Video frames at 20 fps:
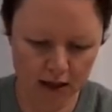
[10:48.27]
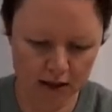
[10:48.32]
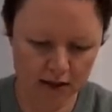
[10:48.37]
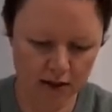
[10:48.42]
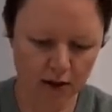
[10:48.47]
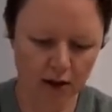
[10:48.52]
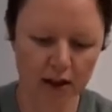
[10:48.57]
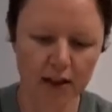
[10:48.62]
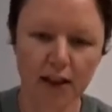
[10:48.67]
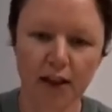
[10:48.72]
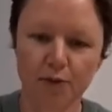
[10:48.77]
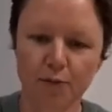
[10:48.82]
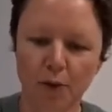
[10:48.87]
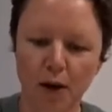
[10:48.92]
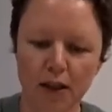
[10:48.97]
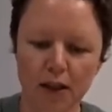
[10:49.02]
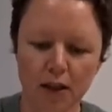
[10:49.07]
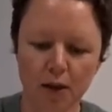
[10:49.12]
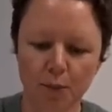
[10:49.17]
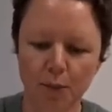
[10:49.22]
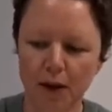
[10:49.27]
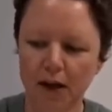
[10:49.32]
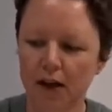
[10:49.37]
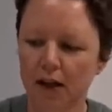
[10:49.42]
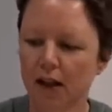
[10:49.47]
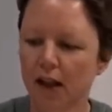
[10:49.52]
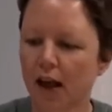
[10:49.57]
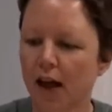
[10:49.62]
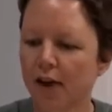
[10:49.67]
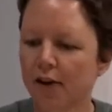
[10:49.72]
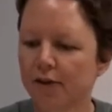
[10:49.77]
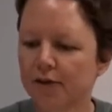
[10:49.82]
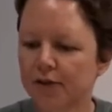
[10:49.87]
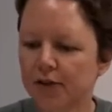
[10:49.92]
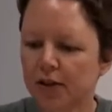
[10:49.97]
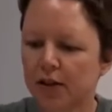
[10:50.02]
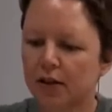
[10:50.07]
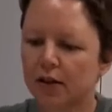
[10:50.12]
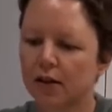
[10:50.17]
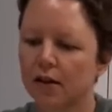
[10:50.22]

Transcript: So I leave my little bit left,